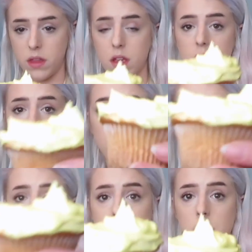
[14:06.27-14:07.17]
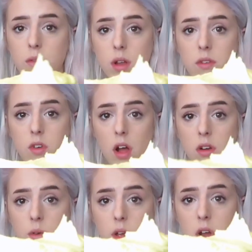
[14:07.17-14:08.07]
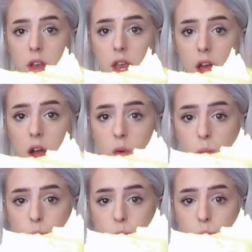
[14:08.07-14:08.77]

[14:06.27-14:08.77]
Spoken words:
So that's kind of what I've got going on now.